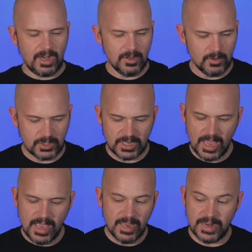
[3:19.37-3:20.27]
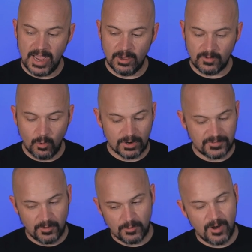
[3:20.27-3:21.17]
close. Now, of course,
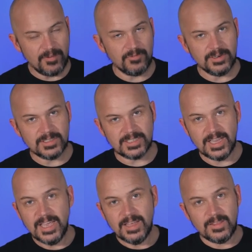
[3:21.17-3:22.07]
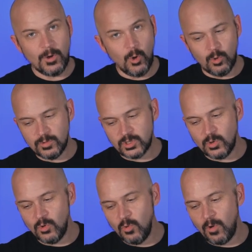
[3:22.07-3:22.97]
for reference, the old
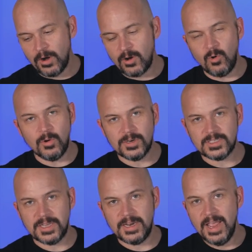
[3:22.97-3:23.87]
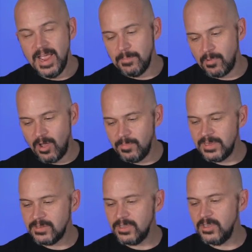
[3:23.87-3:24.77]
school workhorse that brought
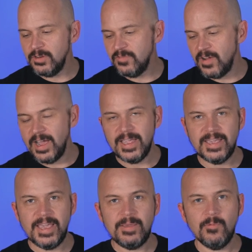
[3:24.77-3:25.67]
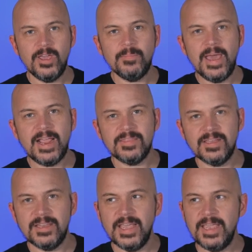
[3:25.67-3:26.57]
me to the UniFi game way back in
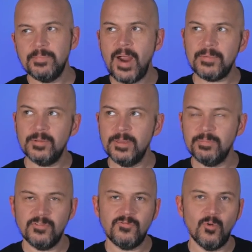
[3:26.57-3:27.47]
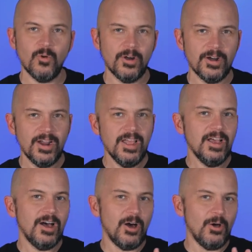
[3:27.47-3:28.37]
the day, probably before
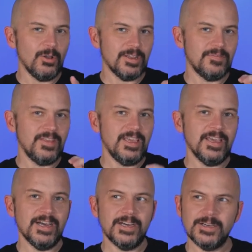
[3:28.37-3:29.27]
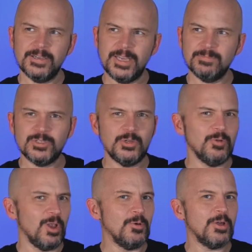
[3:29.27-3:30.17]
all of the
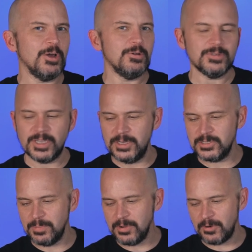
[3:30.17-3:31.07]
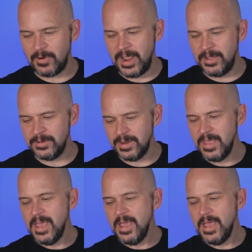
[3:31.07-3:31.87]
M2 locos I used to put around.